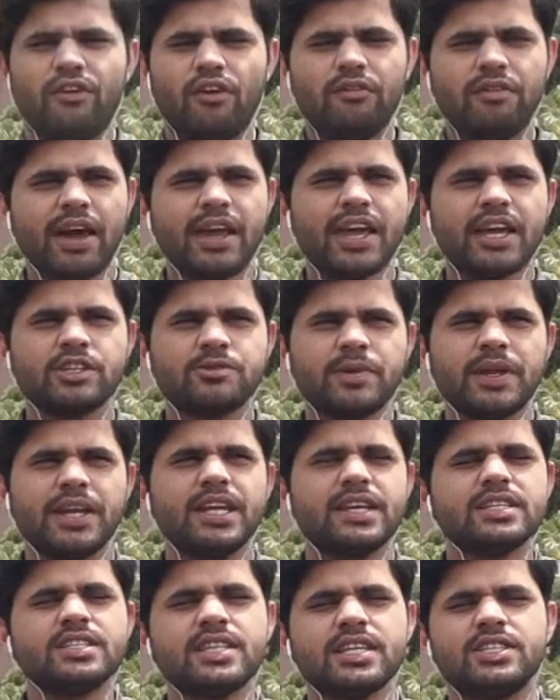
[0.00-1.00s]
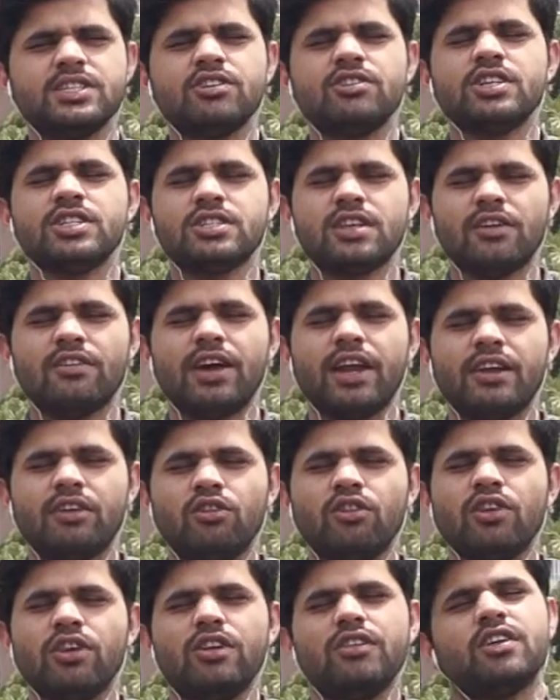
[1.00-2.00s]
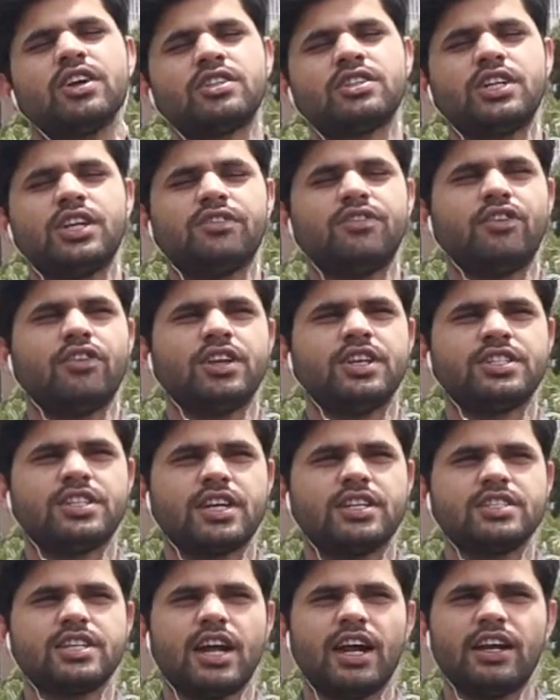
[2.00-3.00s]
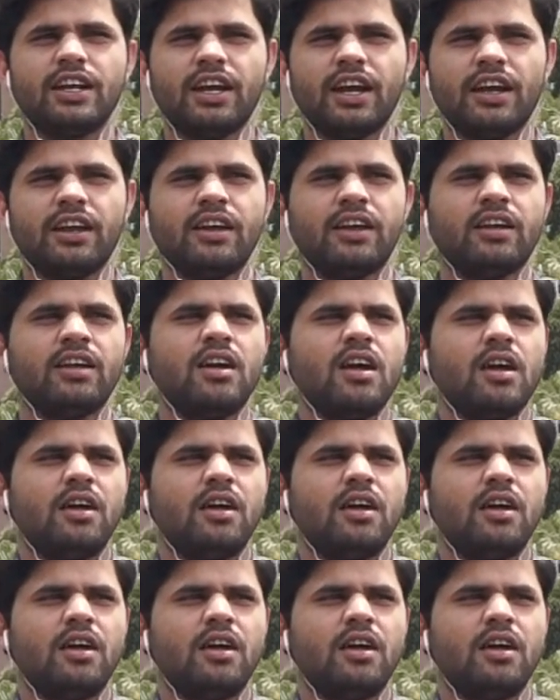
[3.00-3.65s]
From my experience, CGU is the very good university for research and career.